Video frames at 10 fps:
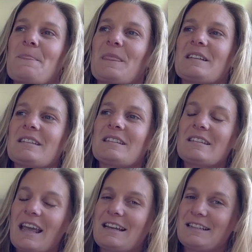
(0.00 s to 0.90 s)
there's this
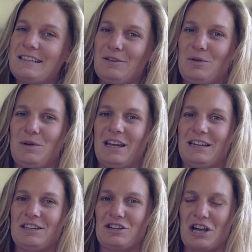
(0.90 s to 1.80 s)
tendency when we get
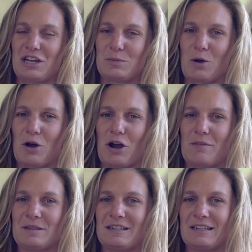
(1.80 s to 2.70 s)
into change
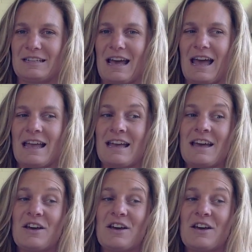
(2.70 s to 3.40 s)
programs to say,